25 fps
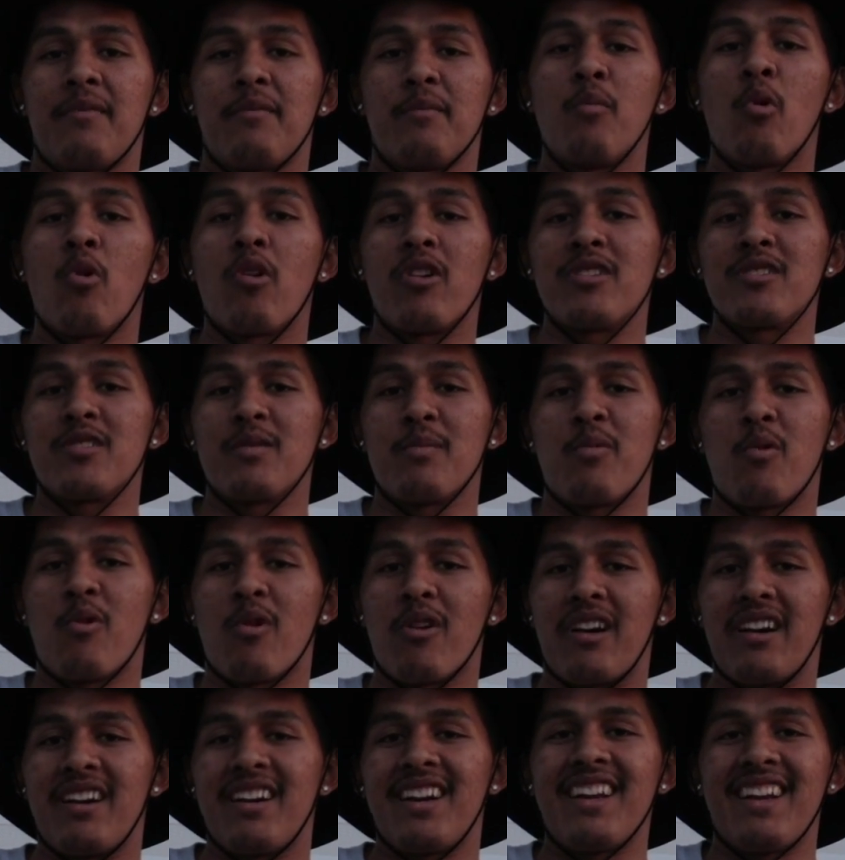moral
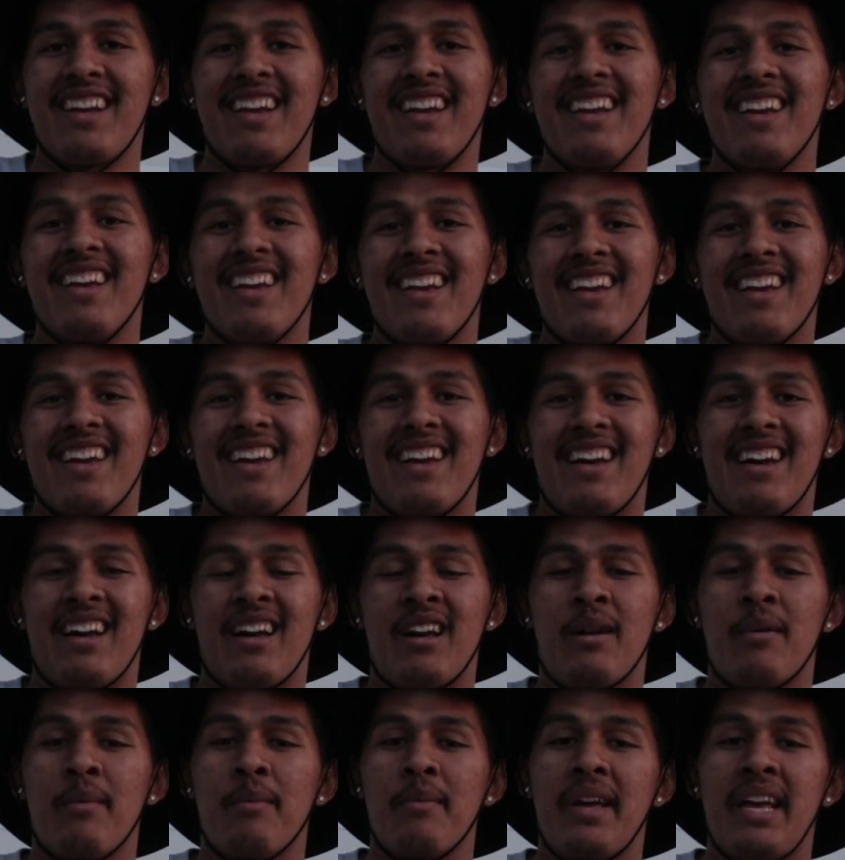support.
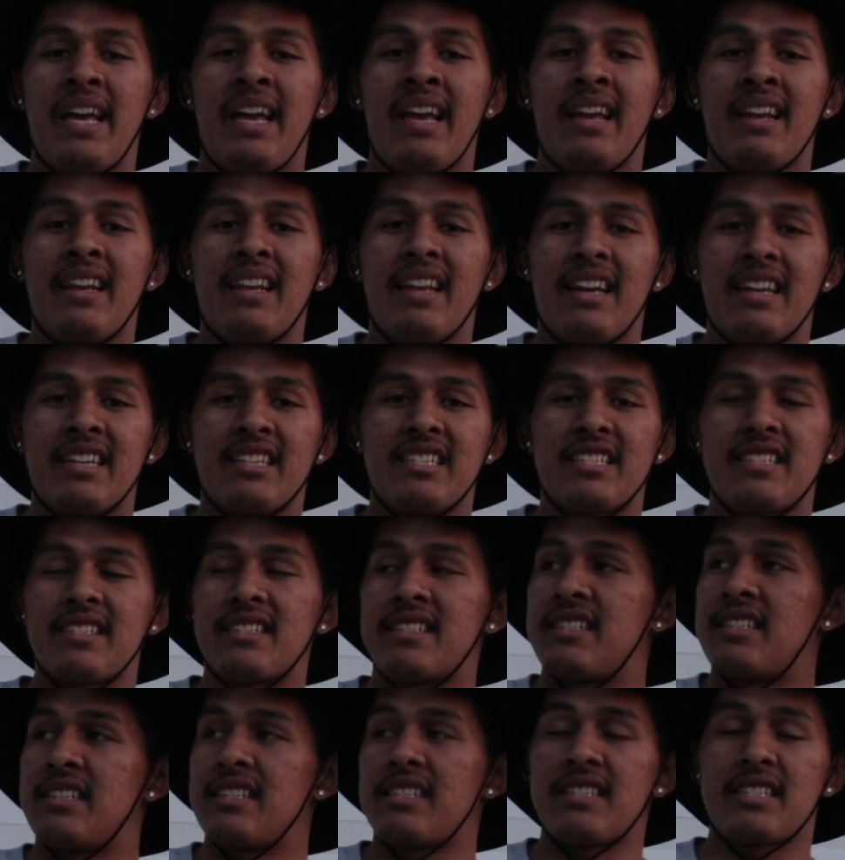
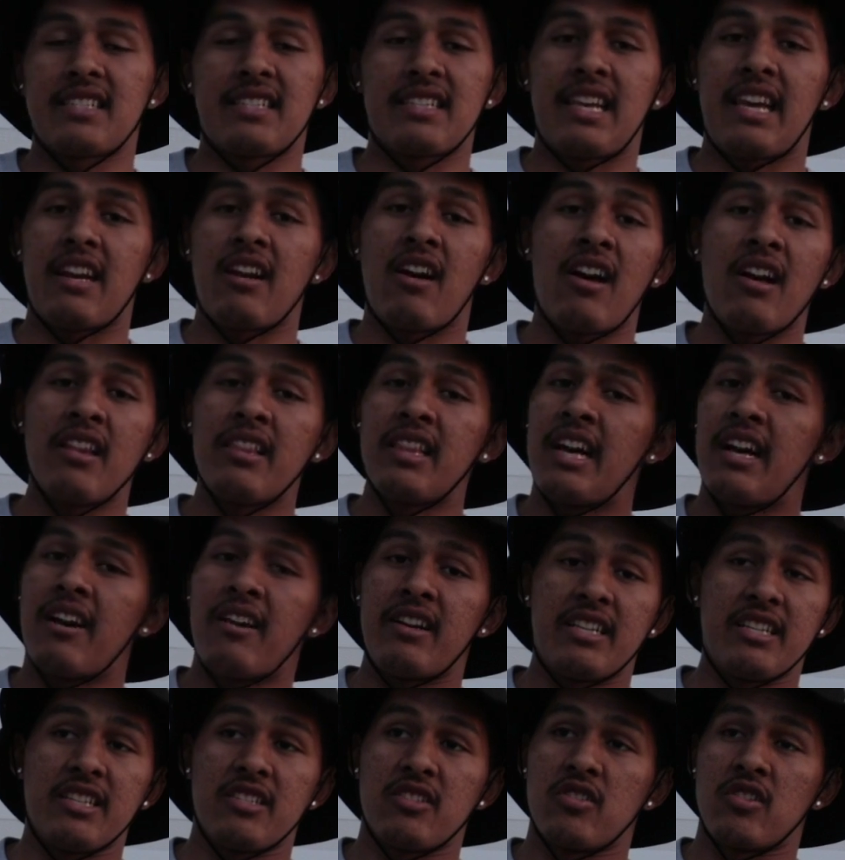just get on there
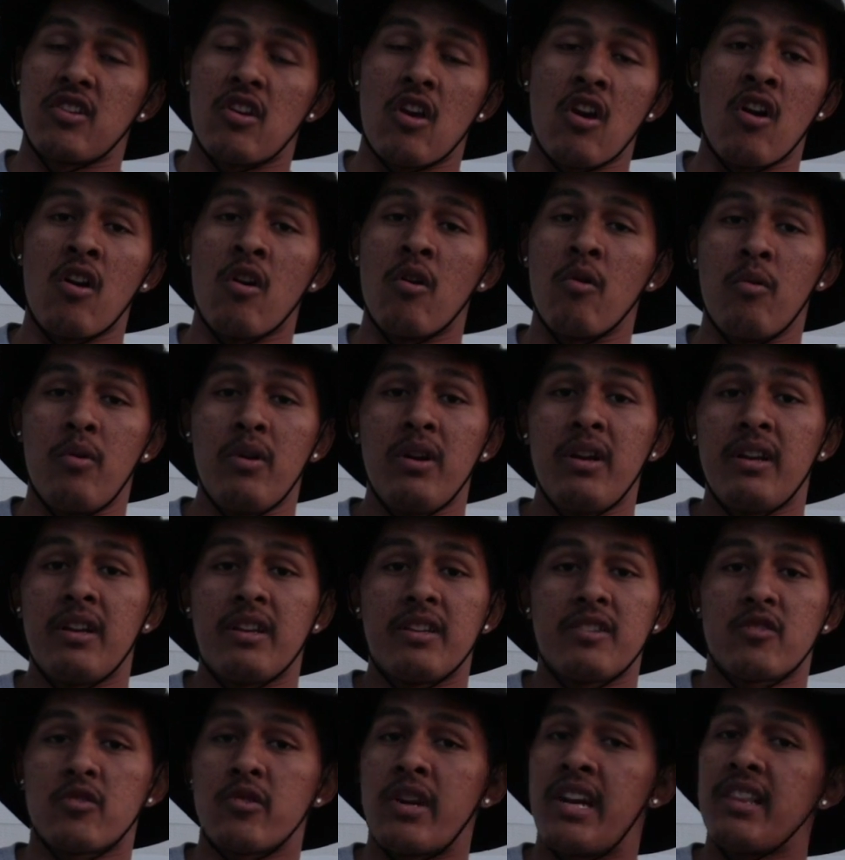and just go
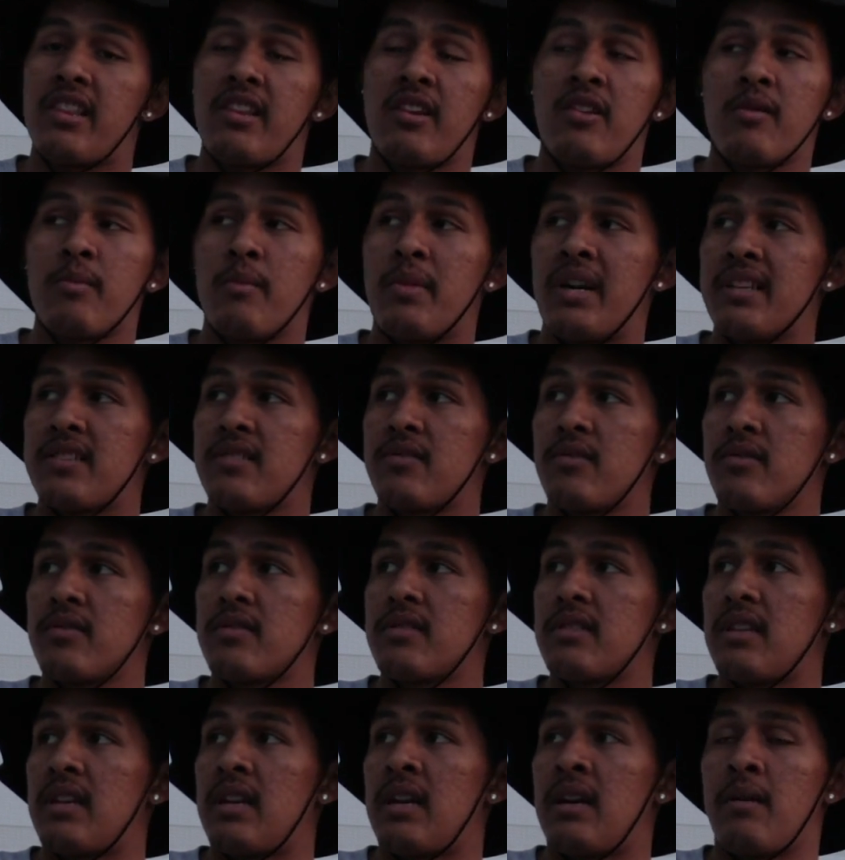strengthen your
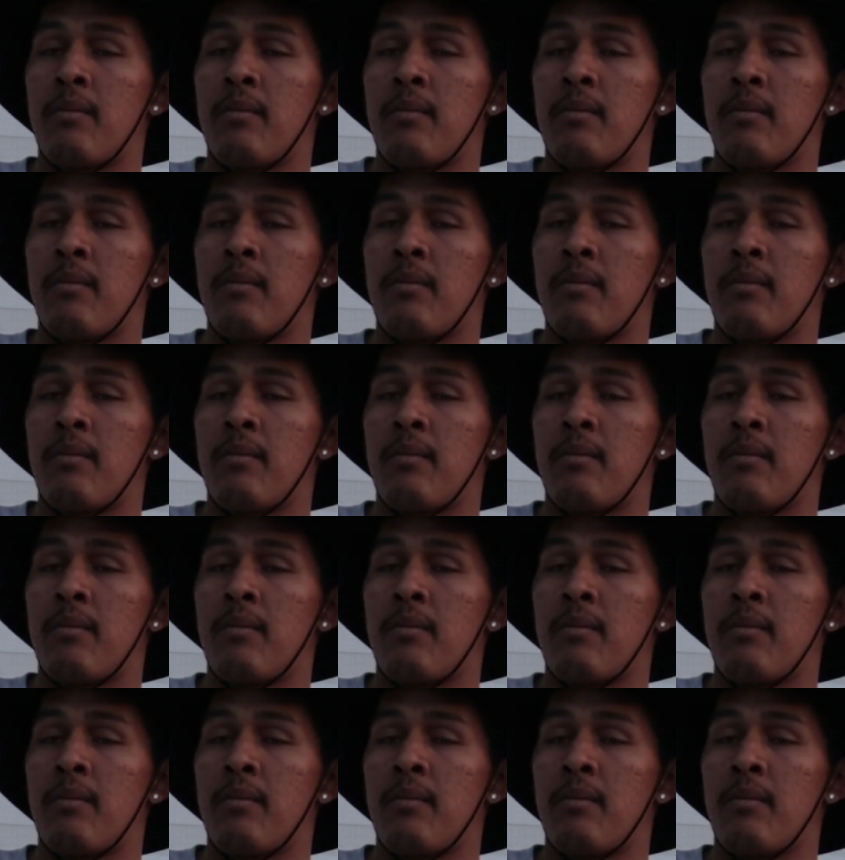muscles.